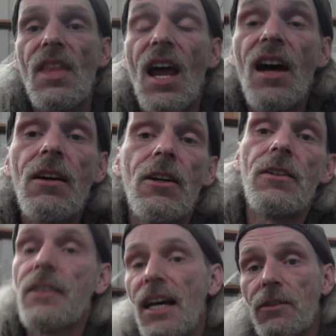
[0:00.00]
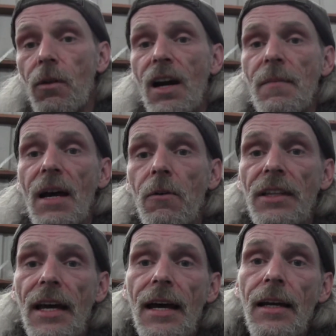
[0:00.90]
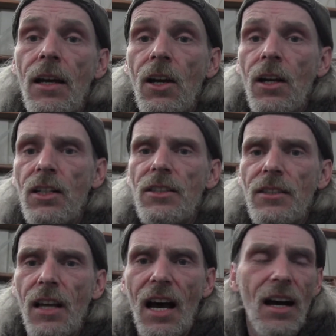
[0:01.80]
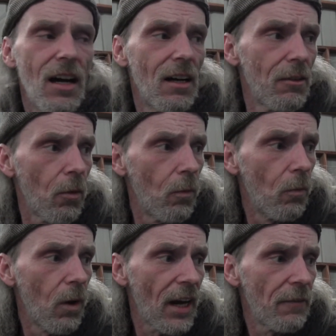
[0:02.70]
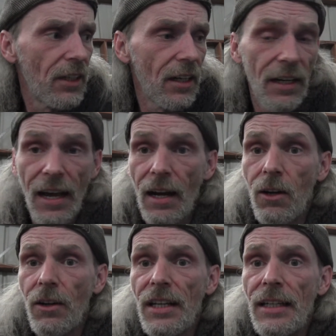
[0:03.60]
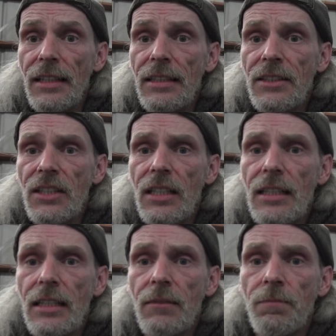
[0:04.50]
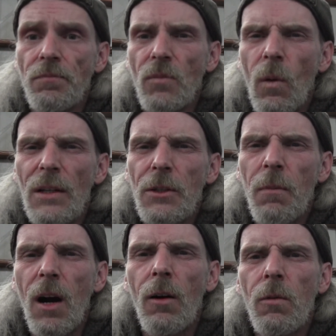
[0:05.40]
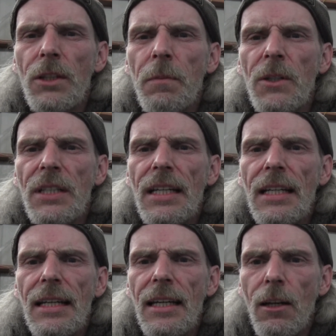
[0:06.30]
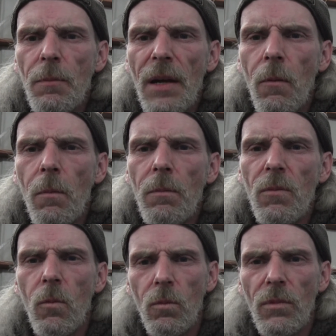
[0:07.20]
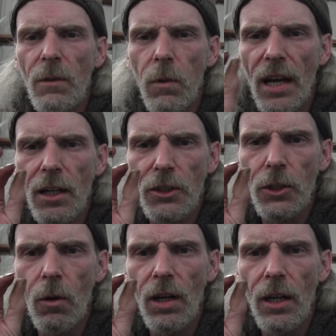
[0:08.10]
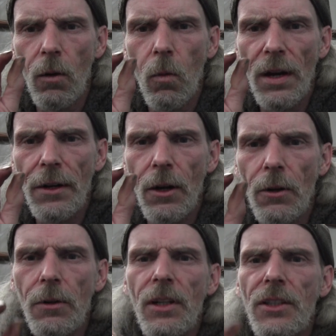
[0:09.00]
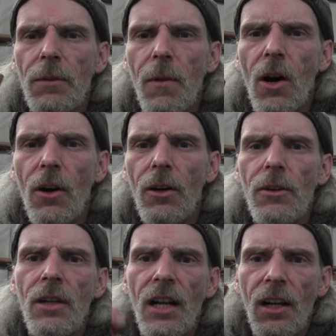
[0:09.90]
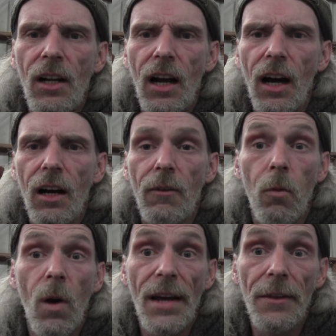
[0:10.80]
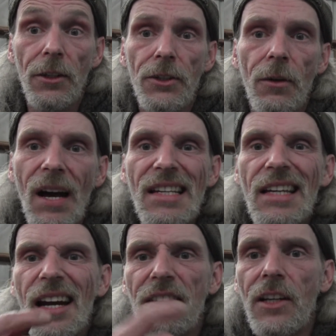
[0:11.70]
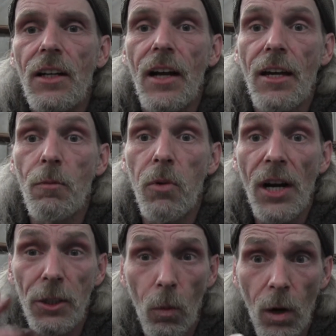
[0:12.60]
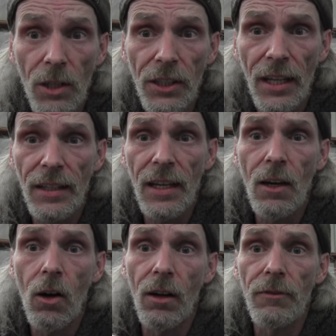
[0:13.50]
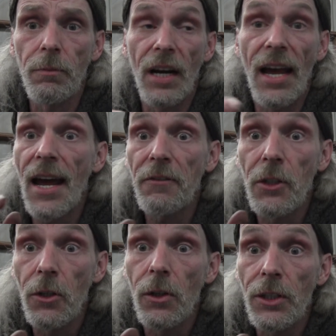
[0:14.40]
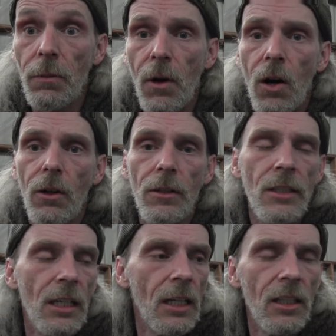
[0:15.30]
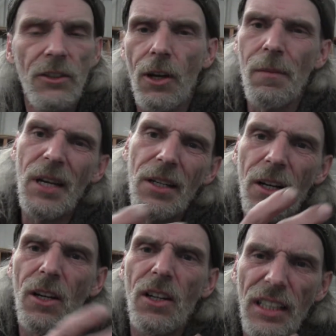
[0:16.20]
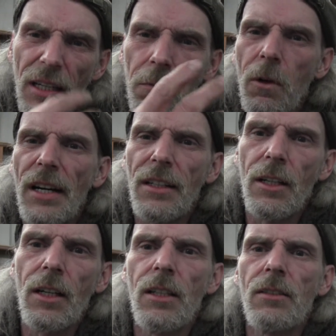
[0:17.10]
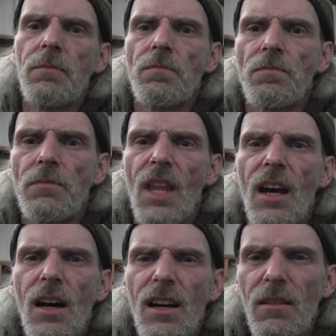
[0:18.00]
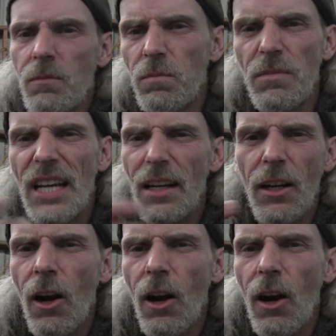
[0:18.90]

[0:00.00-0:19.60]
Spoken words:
I don't know. That's where I'm at with that. What I've done now is, well, tomorrow we're supposed to get a little bit, we got a short little window tomorrow of weather, so I can get out there and I can pressure wash that thing off, but I have to do it tomorrow. So I'm in here getting ready to, getting it